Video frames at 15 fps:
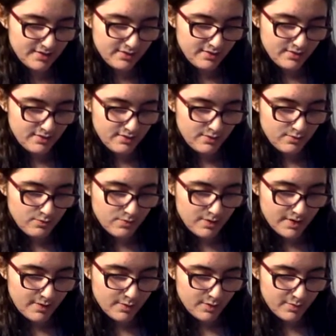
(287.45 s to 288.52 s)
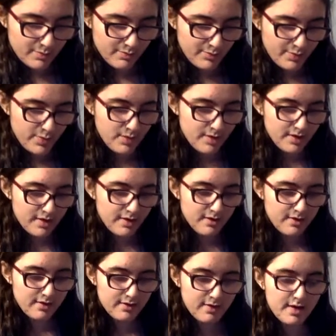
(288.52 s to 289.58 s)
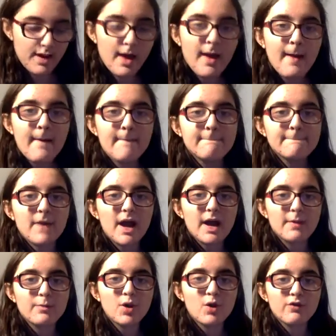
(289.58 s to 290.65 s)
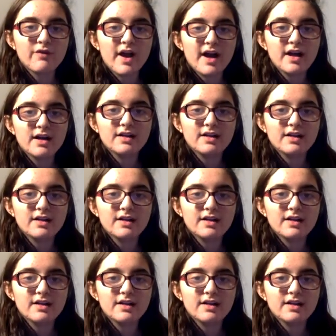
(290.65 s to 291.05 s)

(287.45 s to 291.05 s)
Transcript: what I want to put on my profile. Oh